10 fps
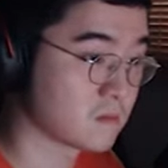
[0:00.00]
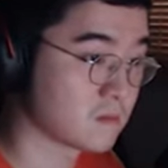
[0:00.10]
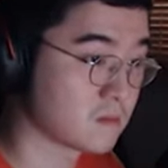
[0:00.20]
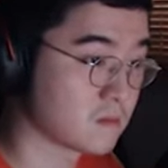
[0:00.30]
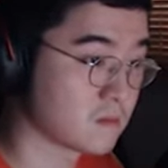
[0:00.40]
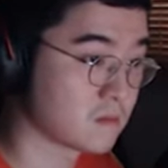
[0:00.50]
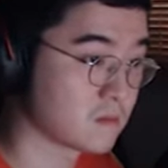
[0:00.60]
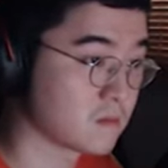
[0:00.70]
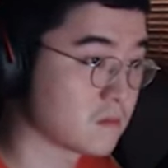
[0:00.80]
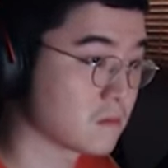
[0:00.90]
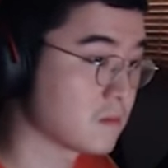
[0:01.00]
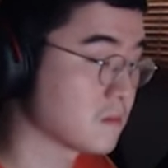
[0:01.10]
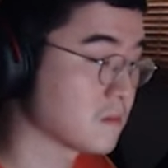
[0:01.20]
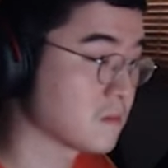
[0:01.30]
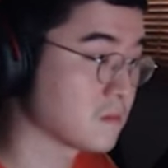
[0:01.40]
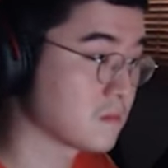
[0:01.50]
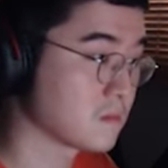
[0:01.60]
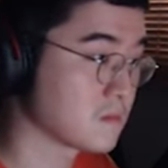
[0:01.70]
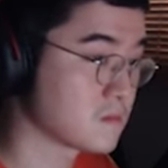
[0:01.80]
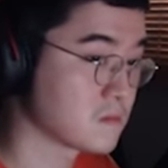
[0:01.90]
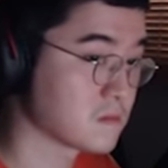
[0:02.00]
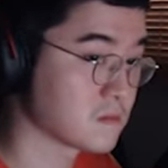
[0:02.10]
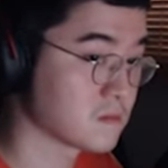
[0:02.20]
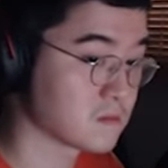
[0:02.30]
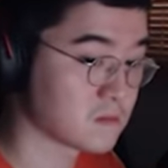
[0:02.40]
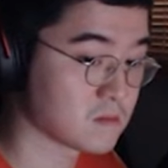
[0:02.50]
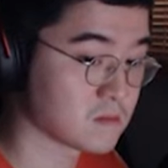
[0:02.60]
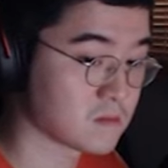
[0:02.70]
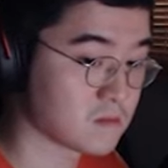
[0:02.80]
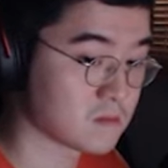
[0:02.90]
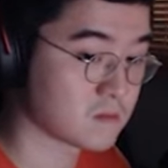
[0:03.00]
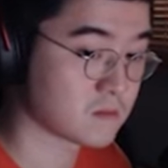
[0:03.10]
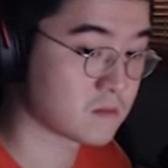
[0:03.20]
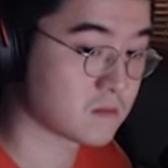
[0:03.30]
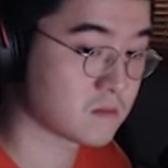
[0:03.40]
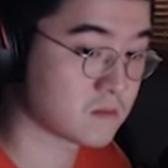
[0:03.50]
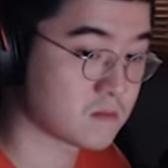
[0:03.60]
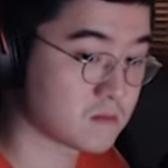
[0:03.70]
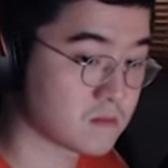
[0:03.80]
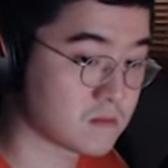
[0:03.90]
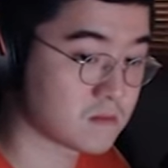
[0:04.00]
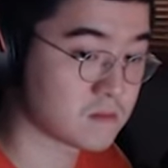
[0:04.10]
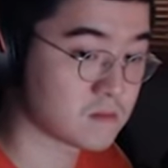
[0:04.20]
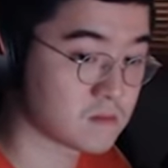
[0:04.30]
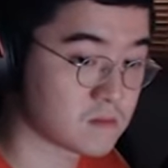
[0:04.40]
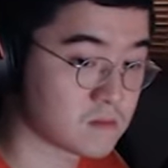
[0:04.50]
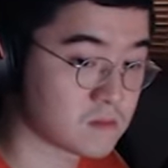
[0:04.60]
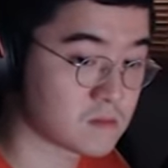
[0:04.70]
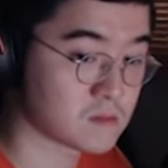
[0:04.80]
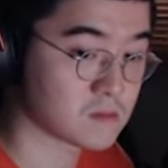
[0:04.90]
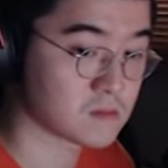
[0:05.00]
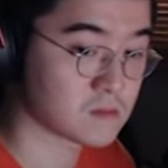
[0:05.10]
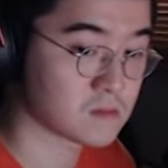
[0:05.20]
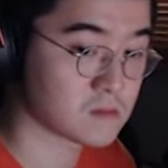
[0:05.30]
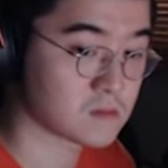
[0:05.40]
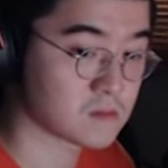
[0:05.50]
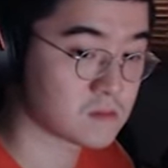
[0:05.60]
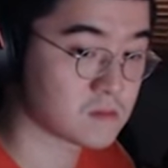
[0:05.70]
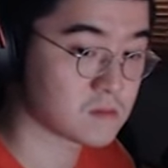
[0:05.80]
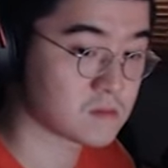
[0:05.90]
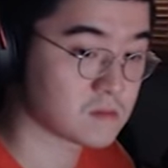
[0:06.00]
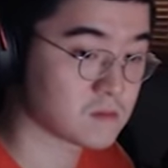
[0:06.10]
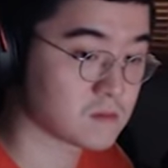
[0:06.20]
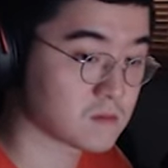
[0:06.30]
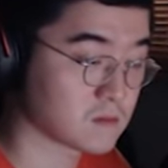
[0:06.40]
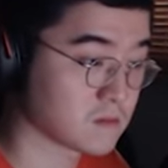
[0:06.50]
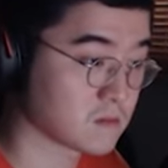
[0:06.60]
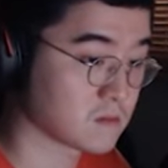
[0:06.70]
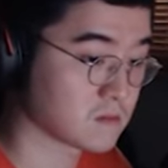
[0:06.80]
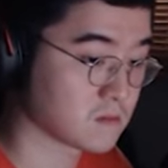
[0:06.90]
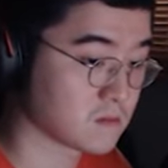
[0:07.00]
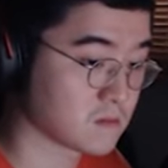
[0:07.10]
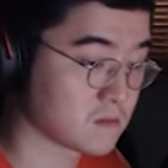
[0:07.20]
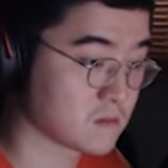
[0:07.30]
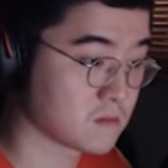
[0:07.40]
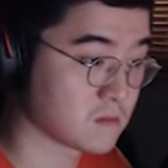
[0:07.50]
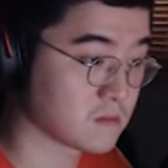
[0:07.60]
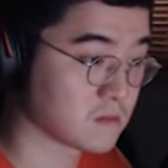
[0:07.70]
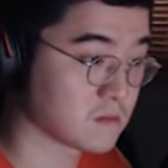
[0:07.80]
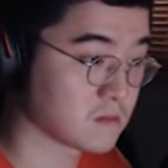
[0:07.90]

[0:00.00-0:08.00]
This person isn't speaking.